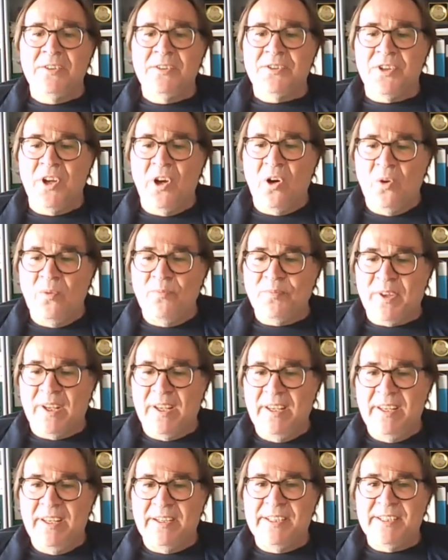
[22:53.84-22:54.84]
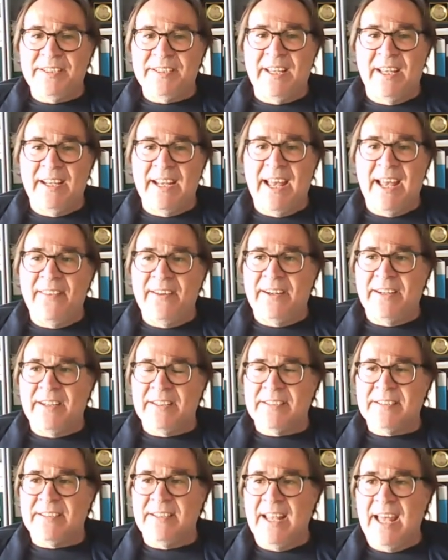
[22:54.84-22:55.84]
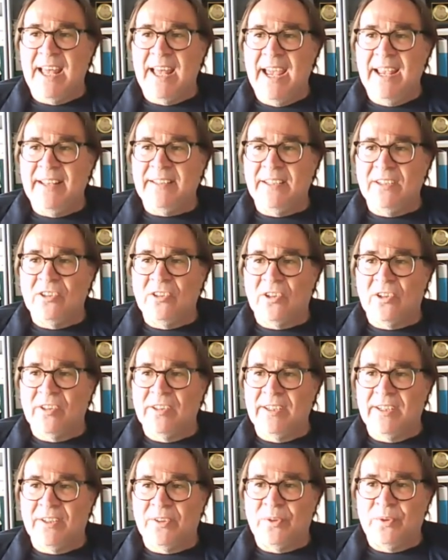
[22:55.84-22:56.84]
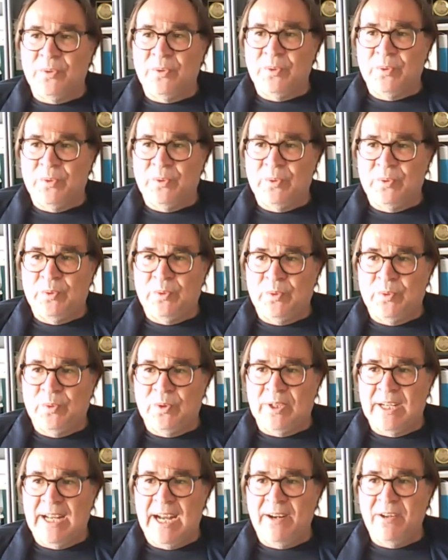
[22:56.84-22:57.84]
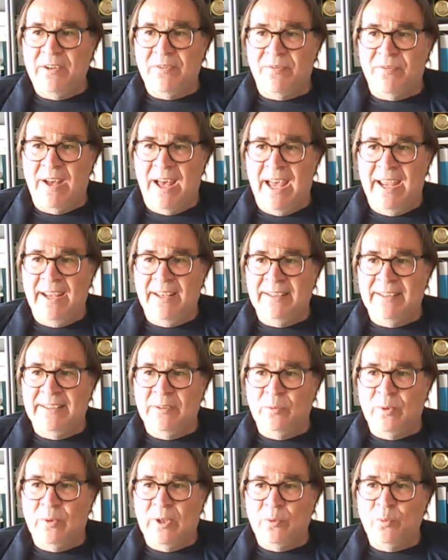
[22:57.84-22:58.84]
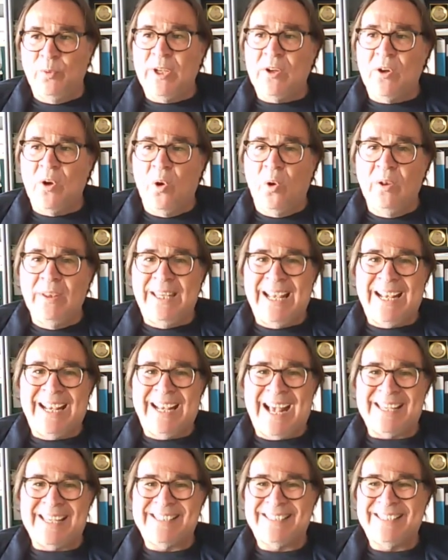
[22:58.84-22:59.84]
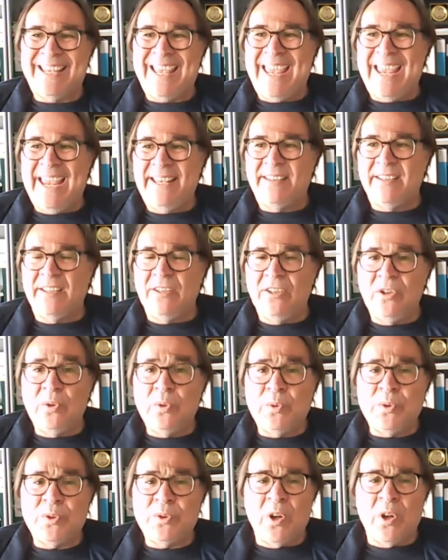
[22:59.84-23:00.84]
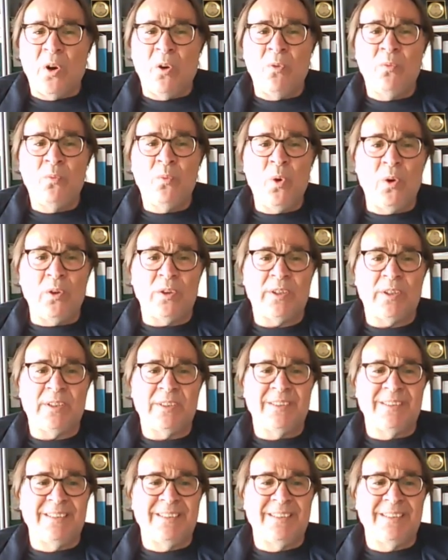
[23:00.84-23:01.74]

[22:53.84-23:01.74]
So here is another slide in order to clarify what we call the cascade use of wood.